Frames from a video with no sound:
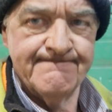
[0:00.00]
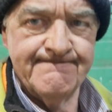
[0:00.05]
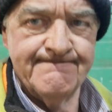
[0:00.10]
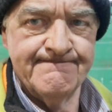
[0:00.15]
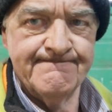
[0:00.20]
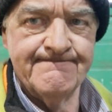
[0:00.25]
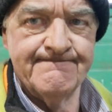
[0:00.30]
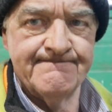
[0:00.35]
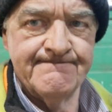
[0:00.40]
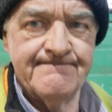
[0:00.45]

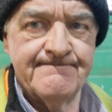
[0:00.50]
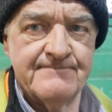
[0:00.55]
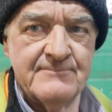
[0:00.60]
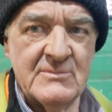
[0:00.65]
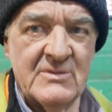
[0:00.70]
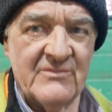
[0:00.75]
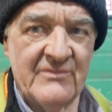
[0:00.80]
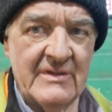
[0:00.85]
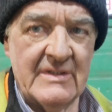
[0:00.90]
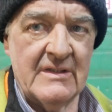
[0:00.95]

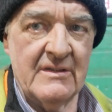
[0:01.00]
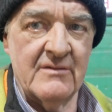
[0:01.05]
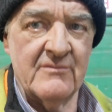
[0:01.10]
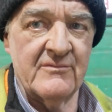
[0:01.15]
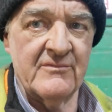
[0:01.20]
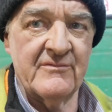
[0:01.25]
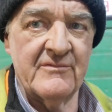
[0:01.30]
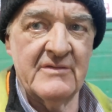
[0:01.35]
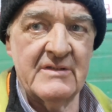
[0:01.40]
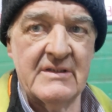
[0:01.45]
We've had
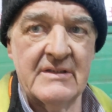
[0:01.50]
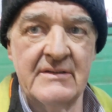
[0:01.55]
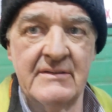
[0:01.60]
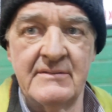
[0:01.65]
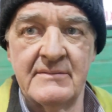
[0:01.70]
enough of it.